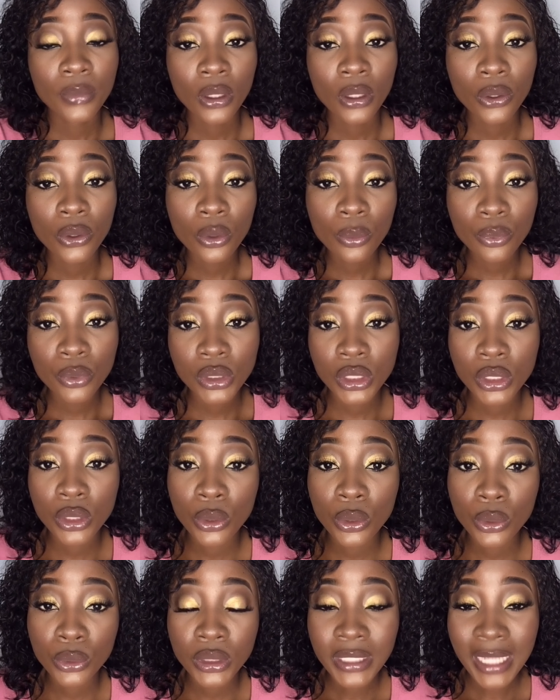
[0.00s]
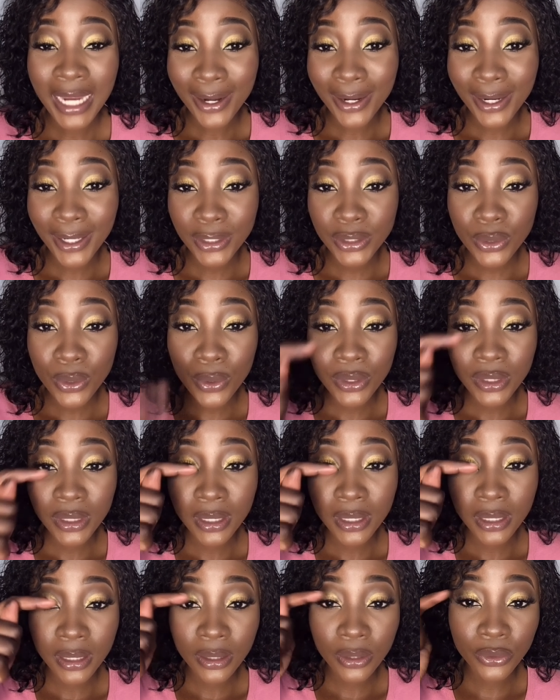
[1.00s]
you putting glue direct on
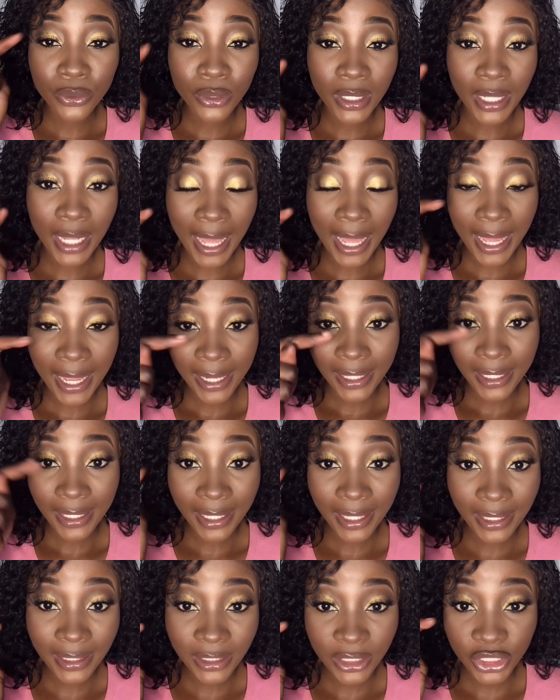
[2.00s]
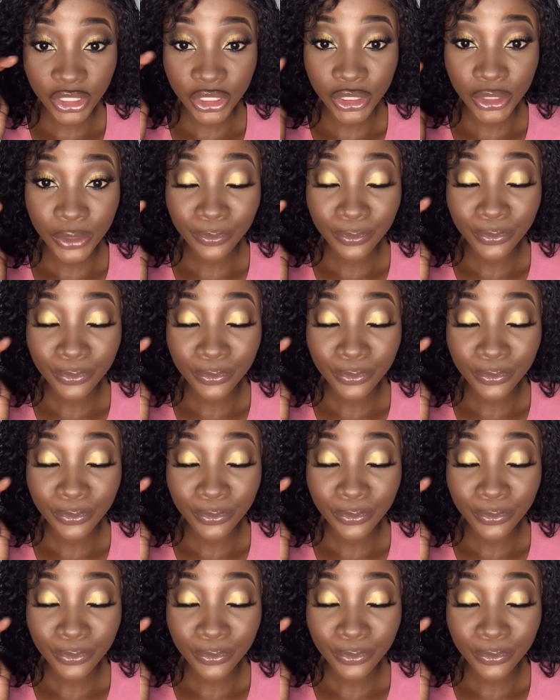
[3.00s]
your eyelash,